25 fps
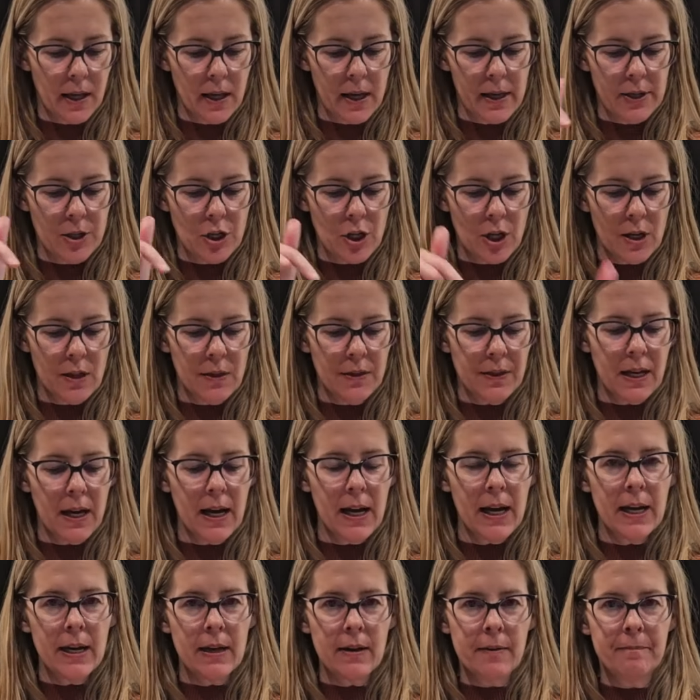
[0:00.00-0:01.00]
a chicken
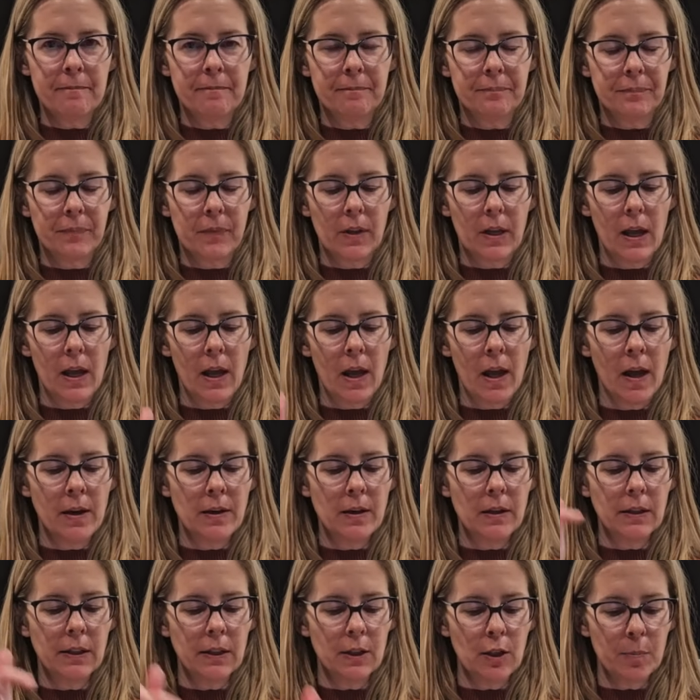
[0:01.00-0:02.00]
thigh and
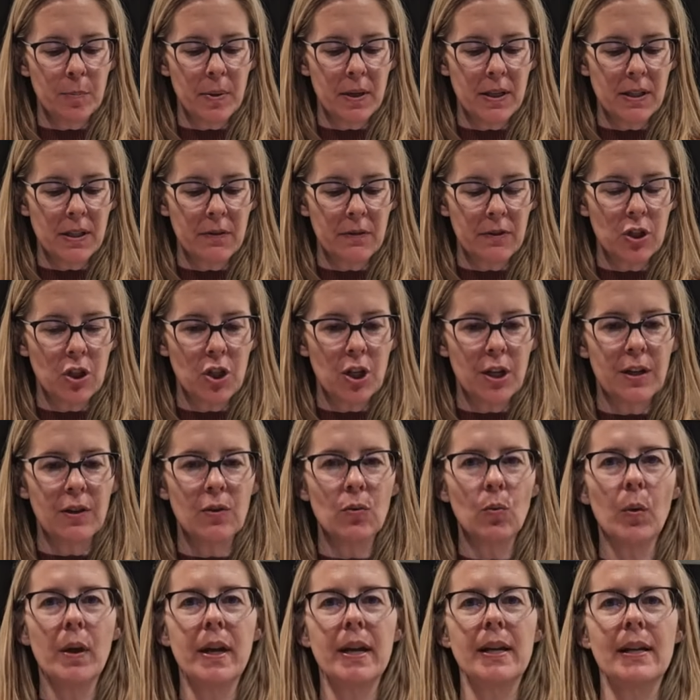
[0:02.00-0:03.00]
a little piece of a
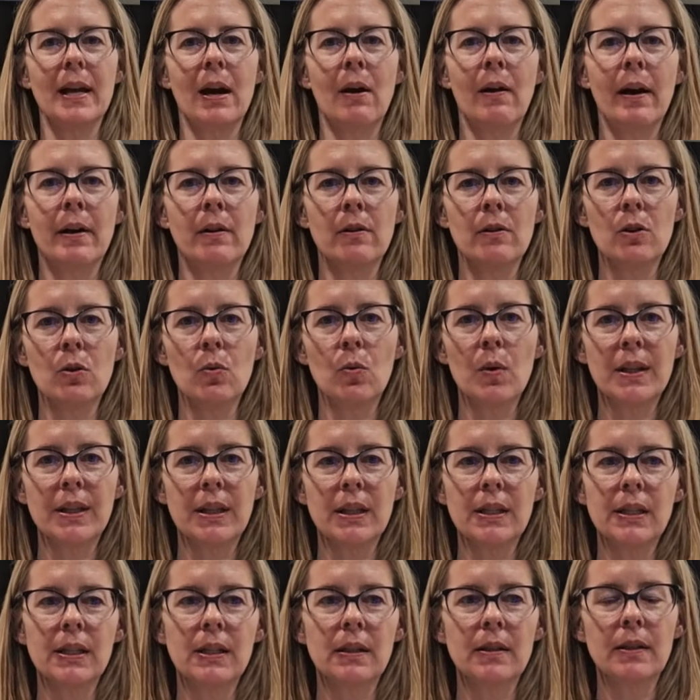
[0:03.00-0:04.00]
chicken wing. Now, I don't know what
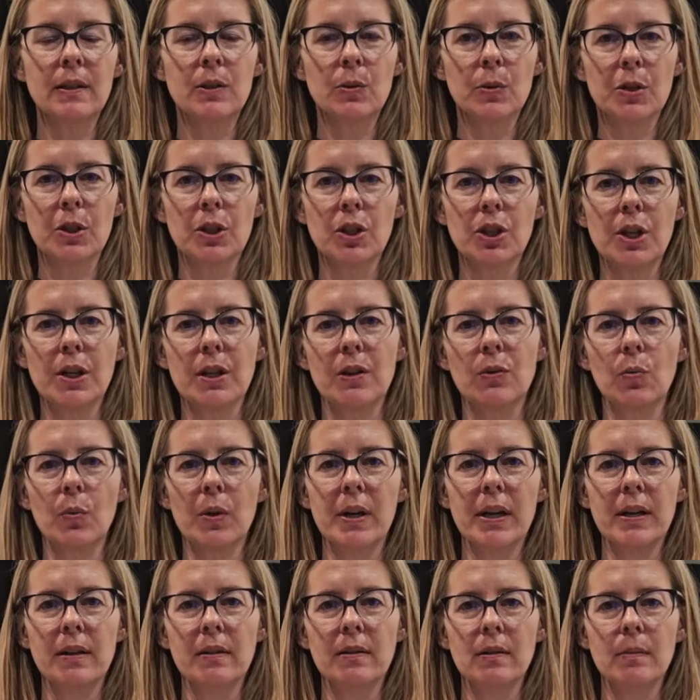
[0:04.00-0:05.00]
the deal is with the chicken
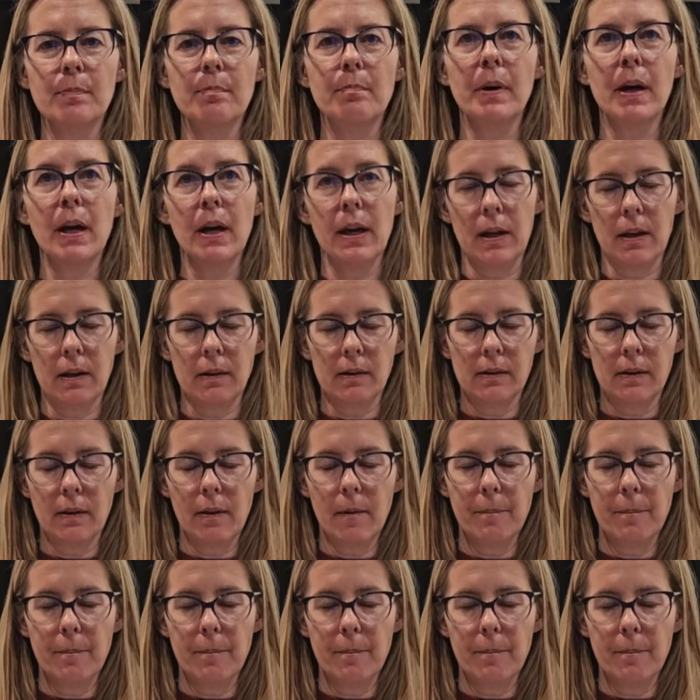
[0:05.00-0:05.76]
wings, but